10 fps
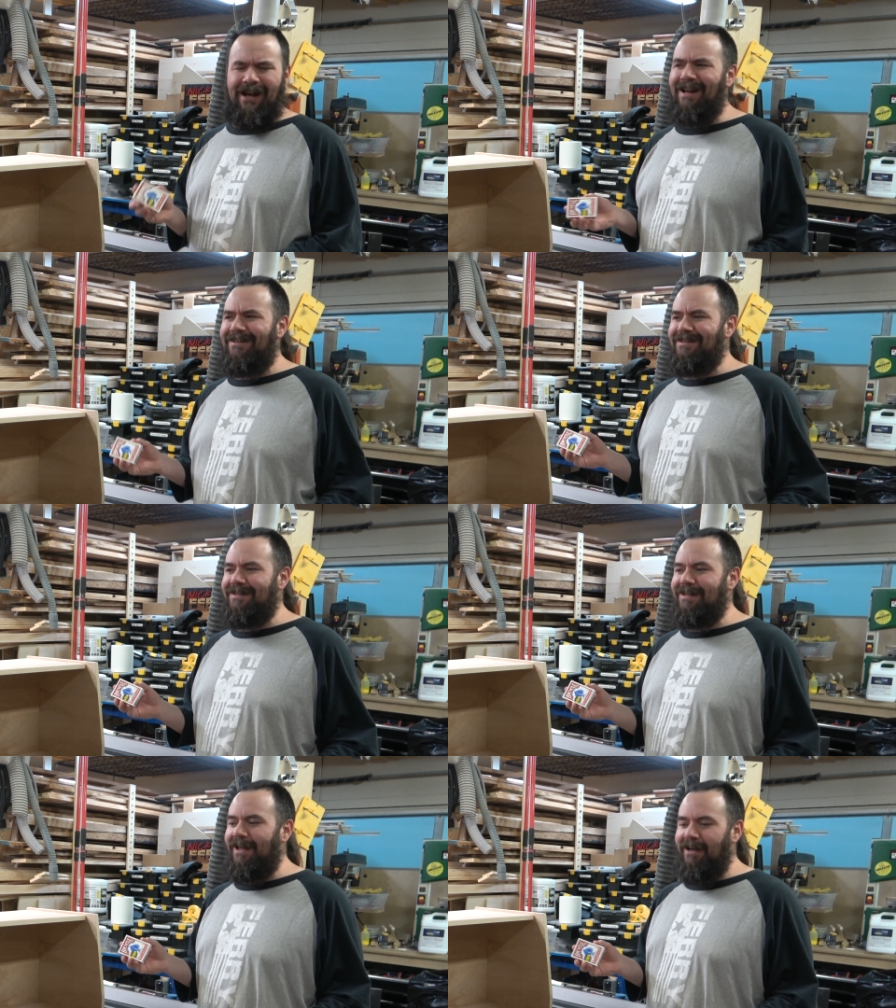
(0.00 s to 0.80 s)
I just
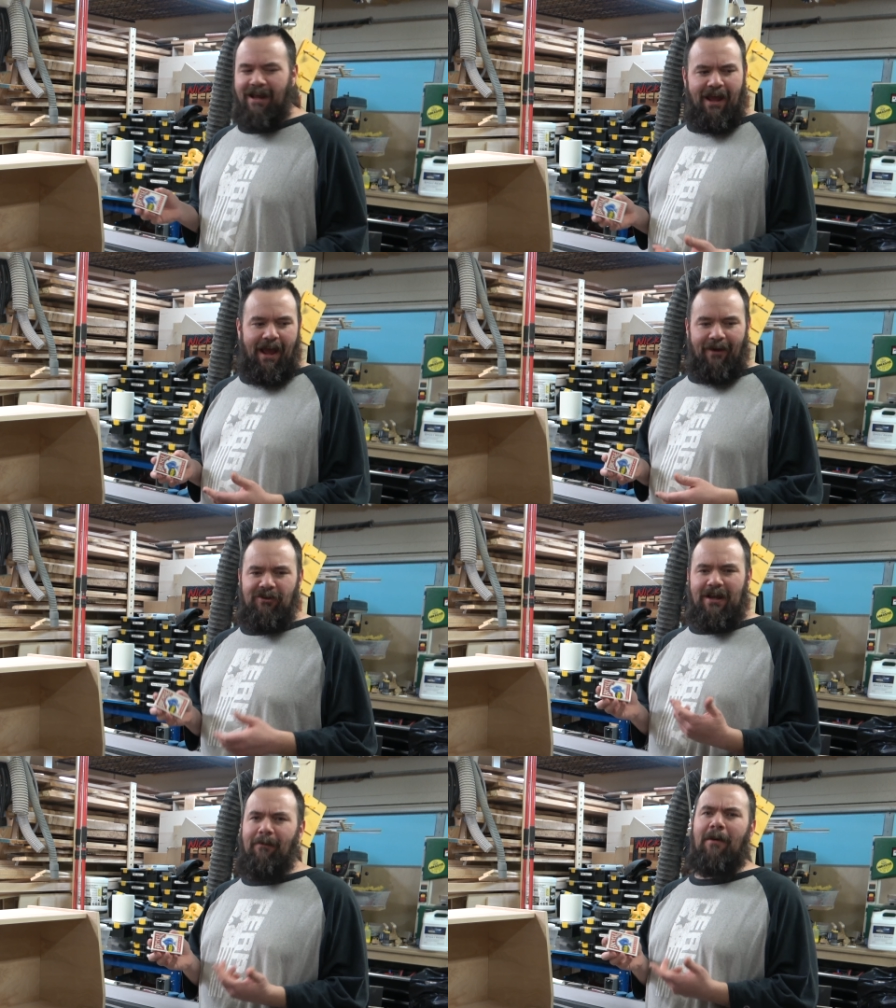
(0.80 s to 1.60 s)
decided
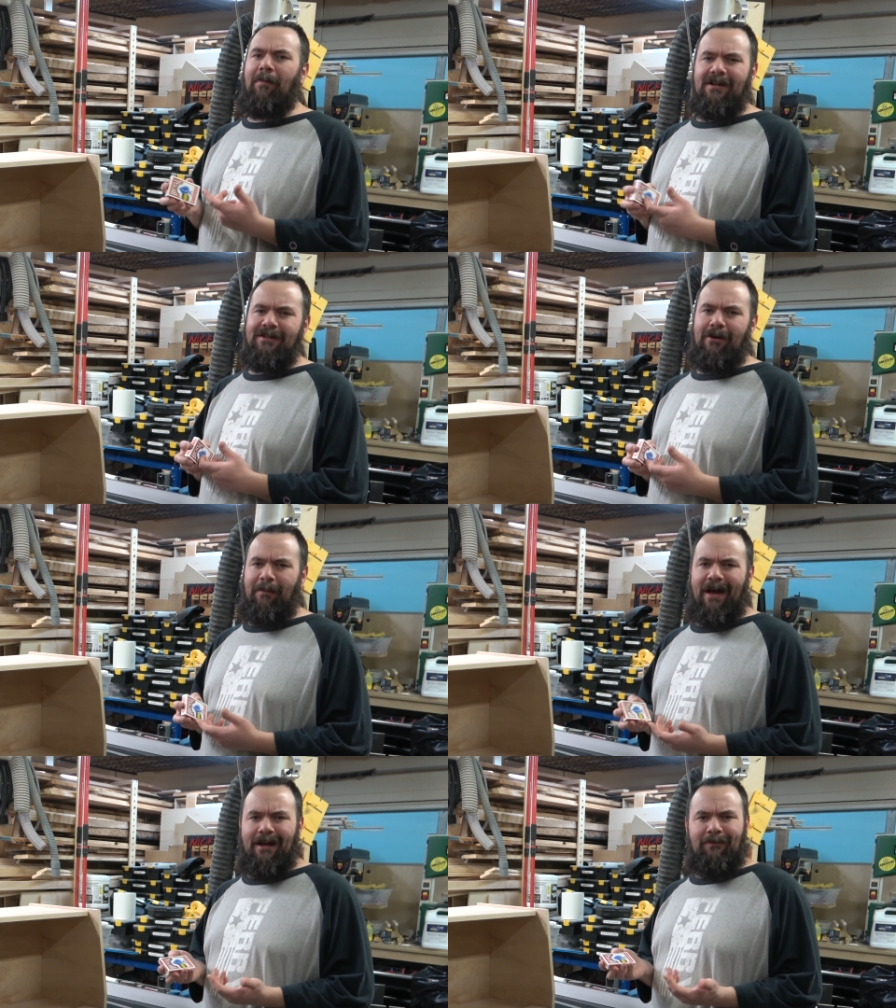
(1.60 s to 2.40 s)
every time I bust out a
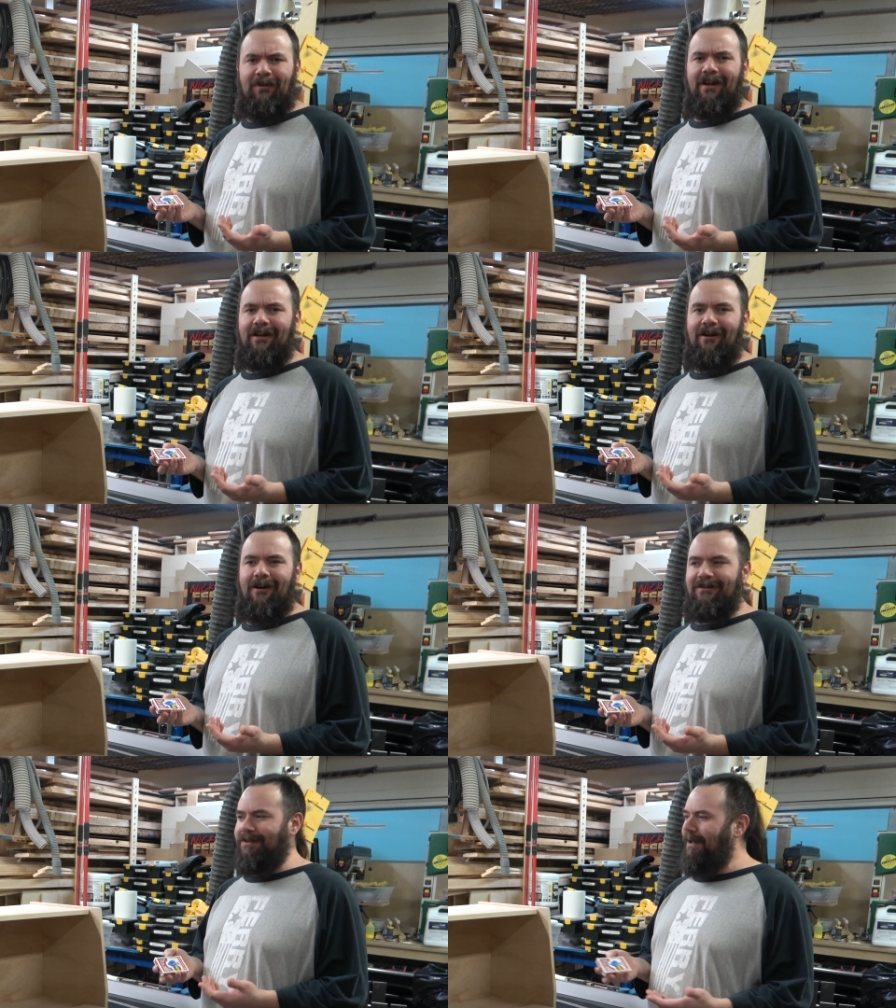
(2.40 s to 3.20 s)
pack of playing
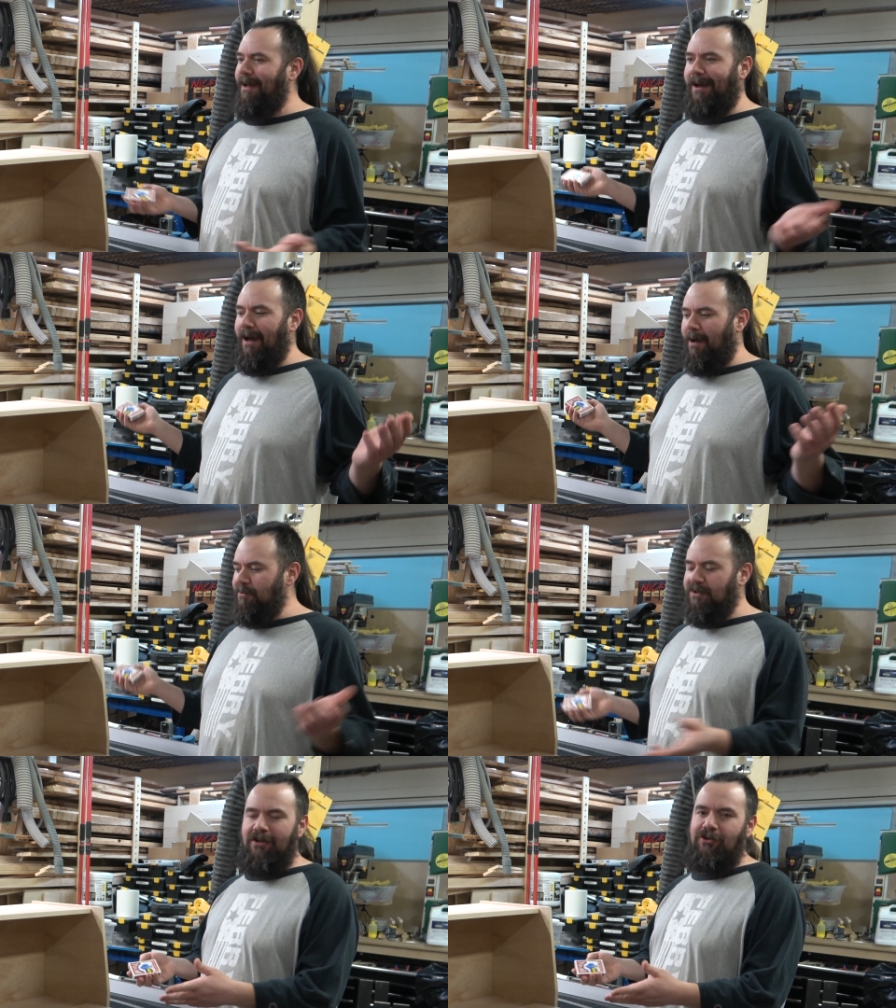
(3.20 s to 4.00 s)
cards, I'm
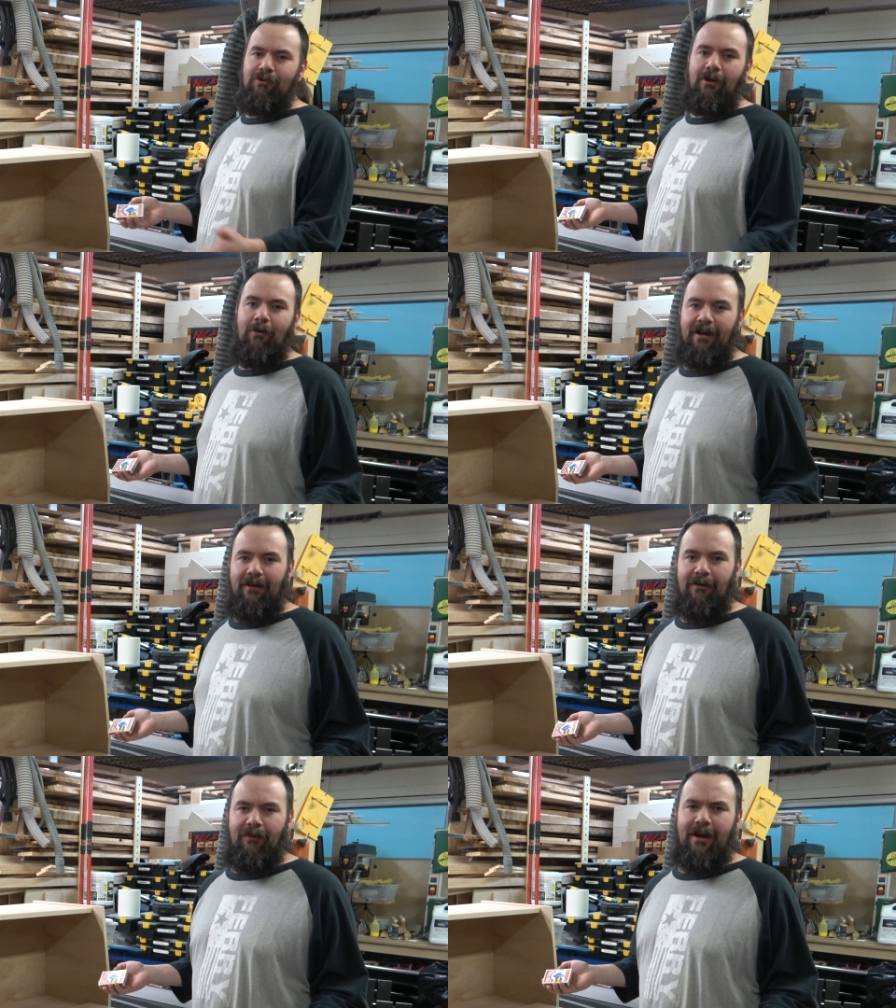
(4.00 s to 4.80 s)
just going to shoot a quick
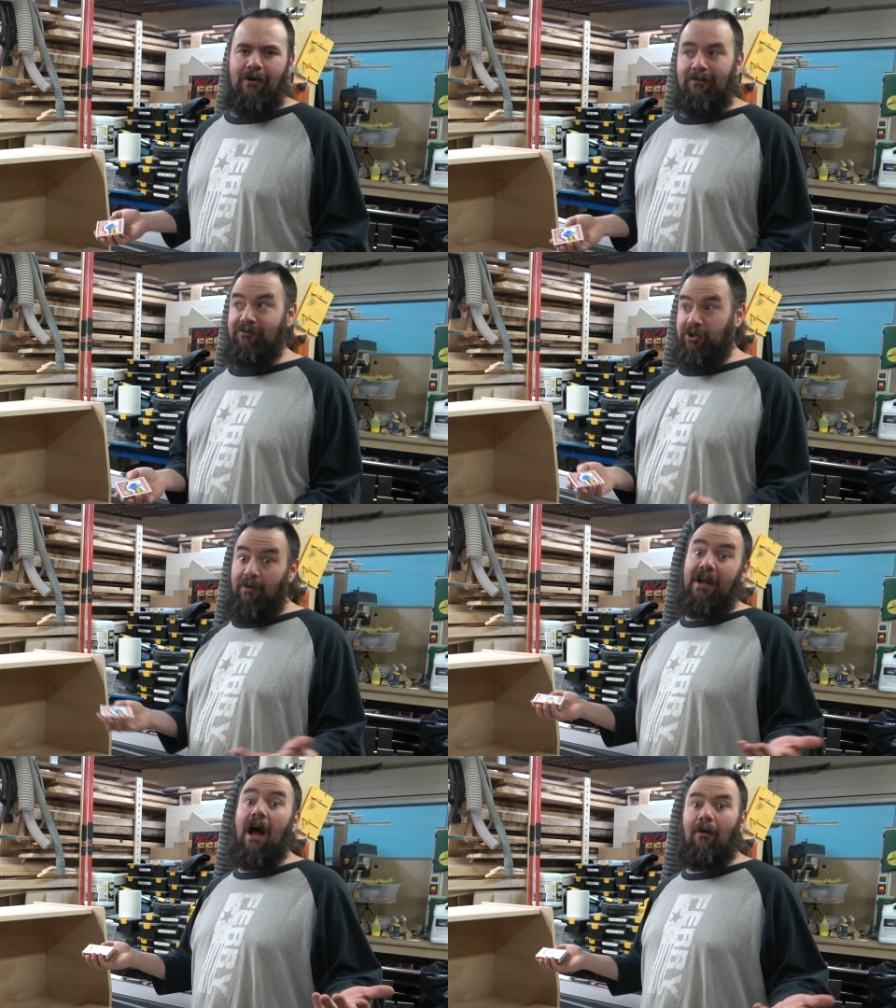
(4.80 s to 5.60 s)
little video
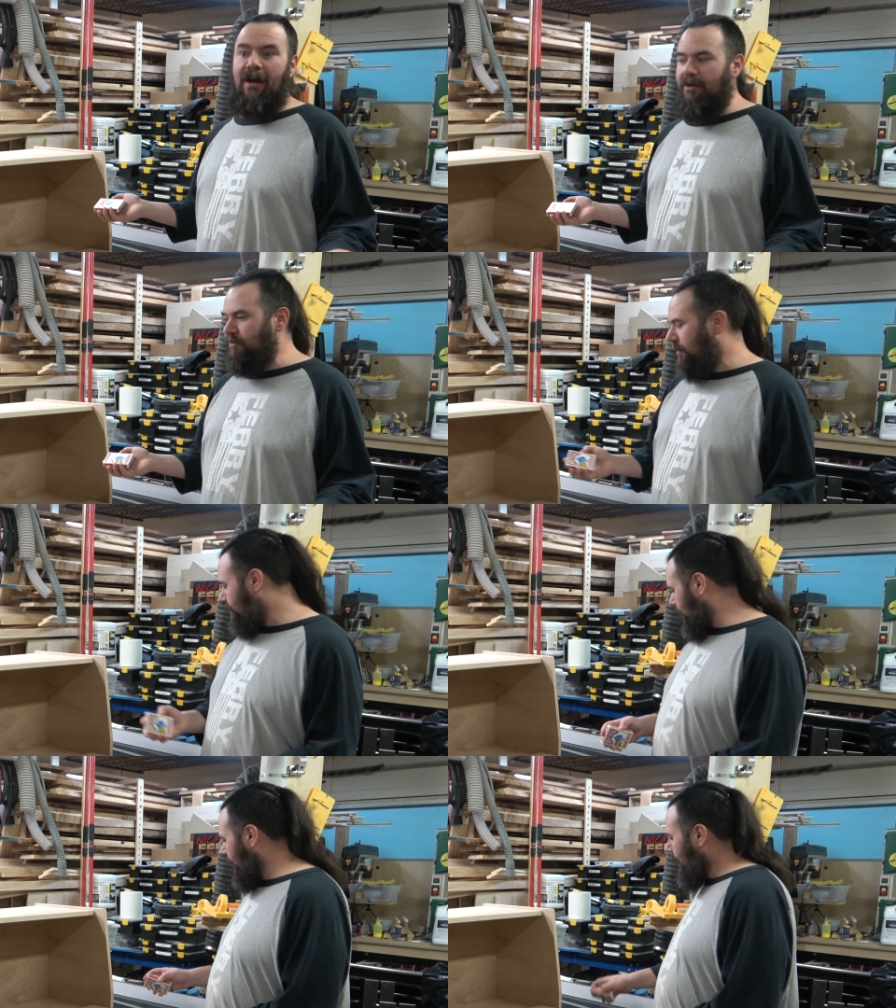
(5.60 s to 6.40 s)
showing how I use it.
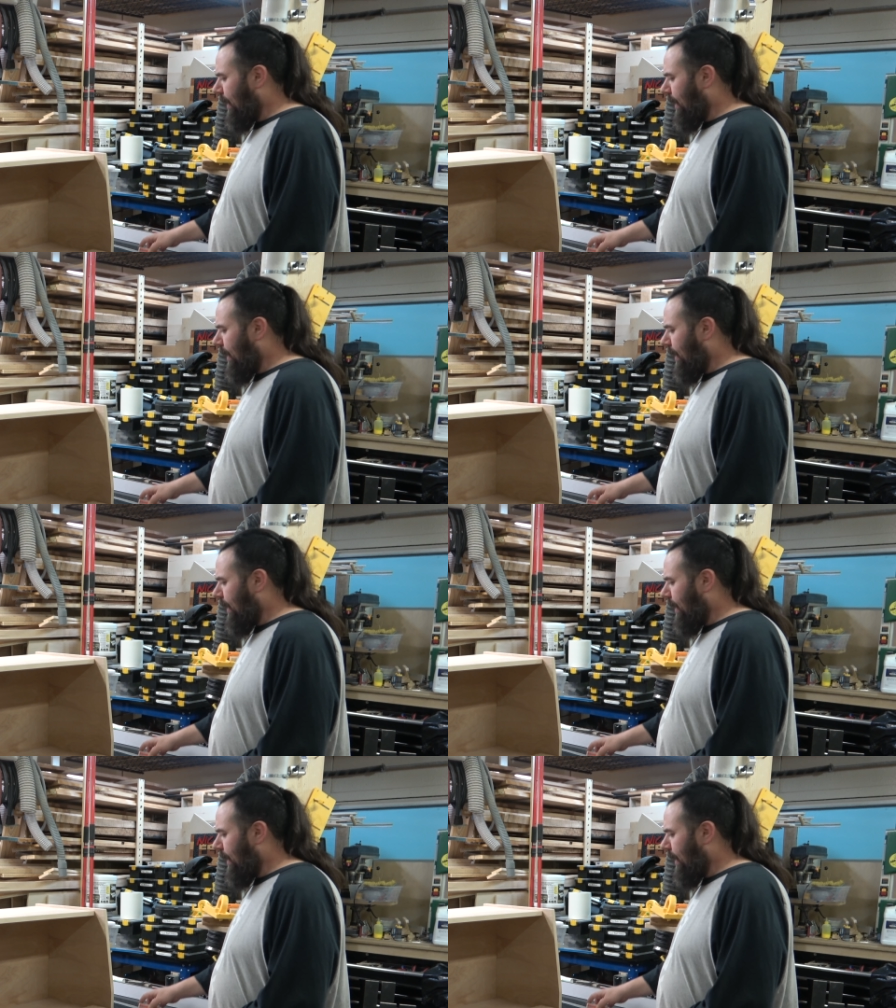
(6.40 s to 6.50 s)
But